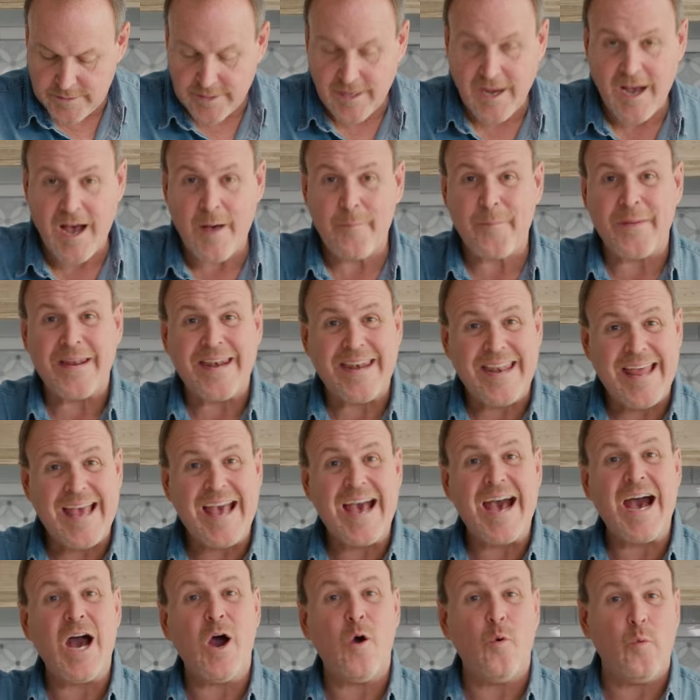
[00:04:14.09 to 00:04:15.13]
top, and
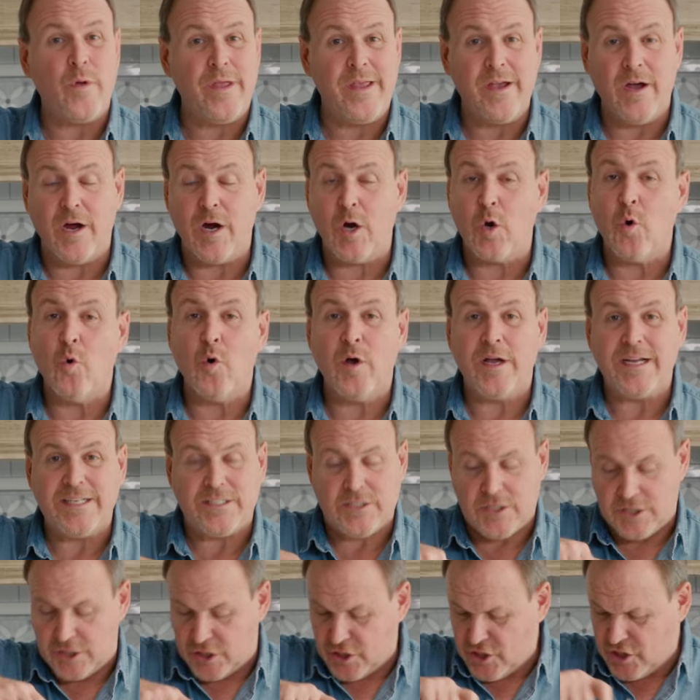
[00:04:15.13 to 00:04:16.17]
now we are going
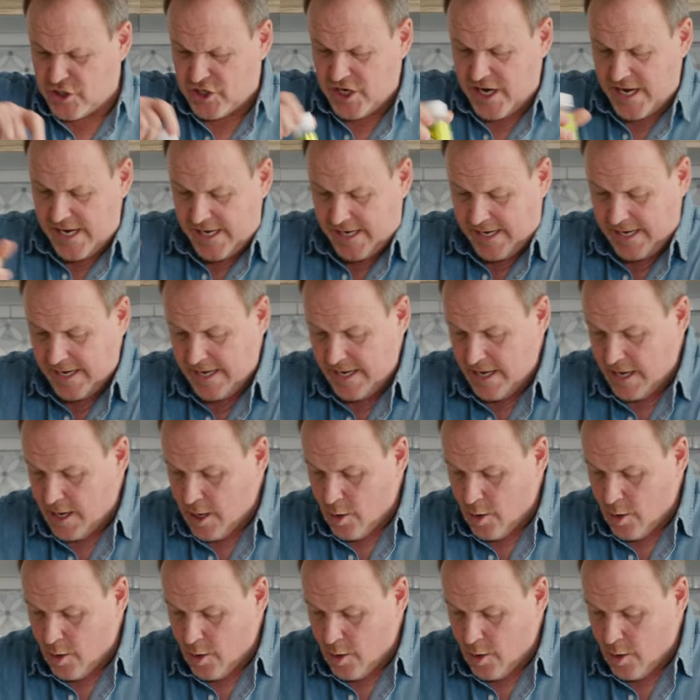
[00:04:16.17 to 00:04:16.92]
to shake.